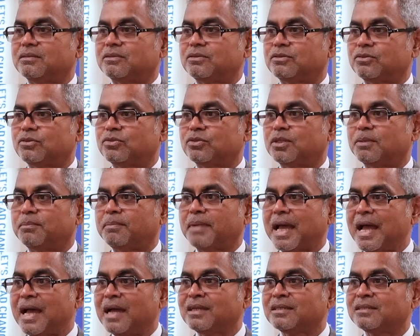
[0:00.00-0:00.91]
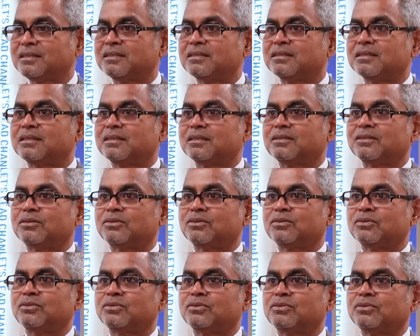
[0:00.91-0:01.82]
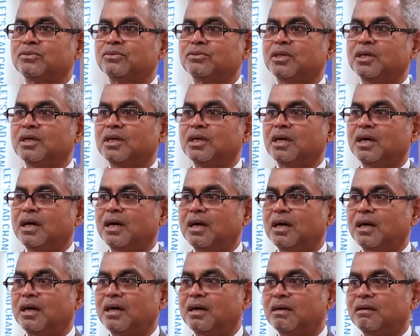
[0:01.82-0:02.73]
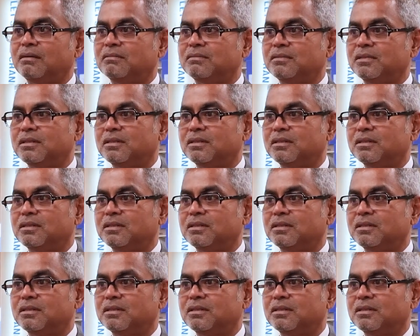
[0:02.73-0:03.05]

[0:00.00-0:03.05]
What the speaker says: through the banks, uh,